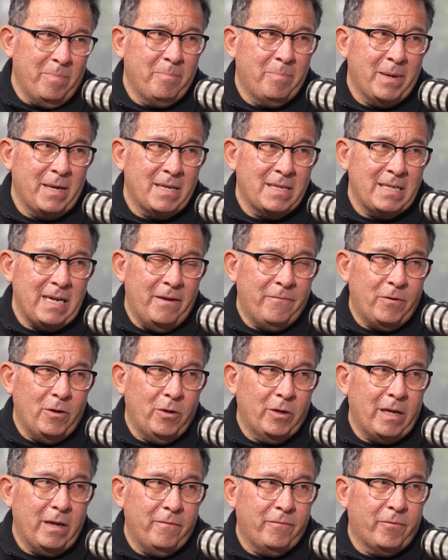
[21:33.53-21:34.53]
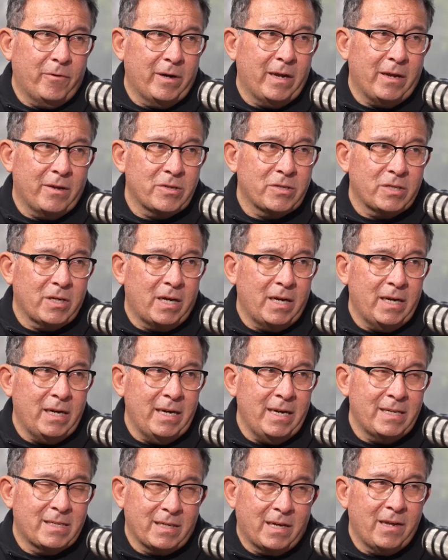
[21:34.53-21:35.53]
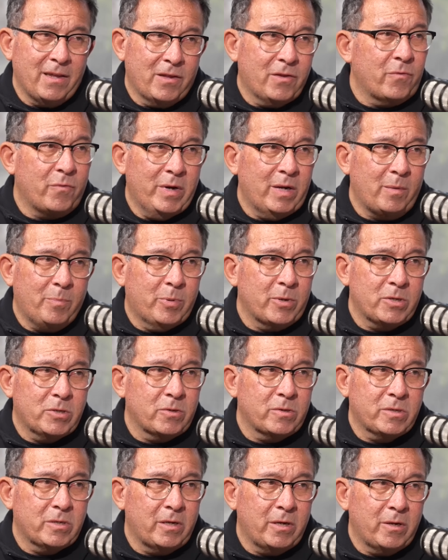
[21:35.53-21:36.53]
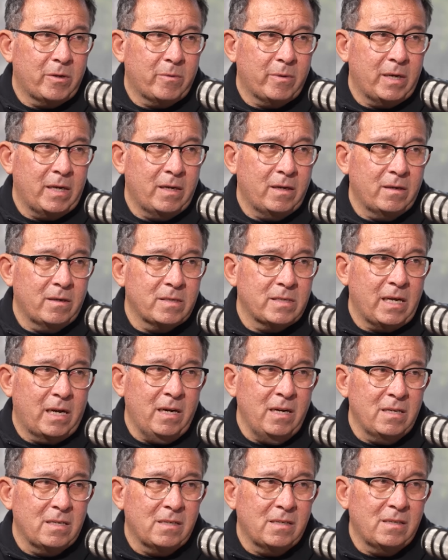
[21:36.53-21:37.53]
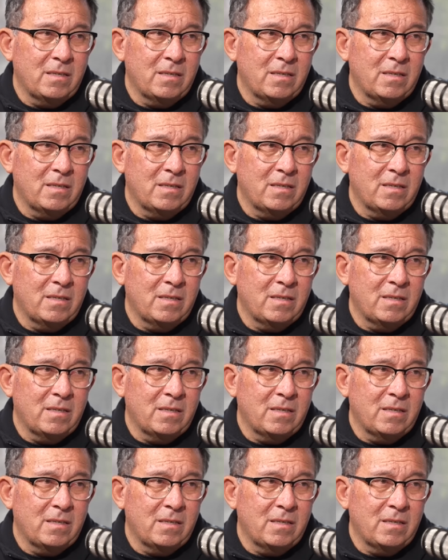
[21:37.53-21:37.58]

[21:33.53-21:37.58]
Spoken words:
but if you're looking for an outsider, it's either the Real Prince or Seleuque. Is that it?